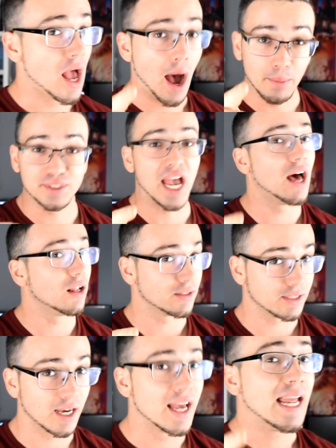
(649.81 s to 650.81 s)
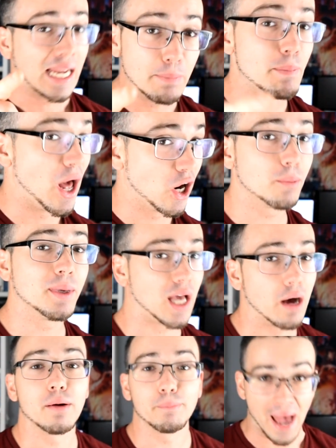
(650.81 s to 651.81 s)
I'm telling you, he better
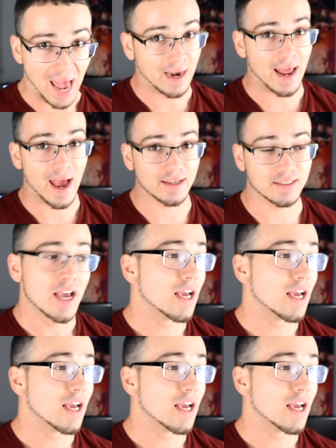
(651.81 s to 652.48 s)
become a badass.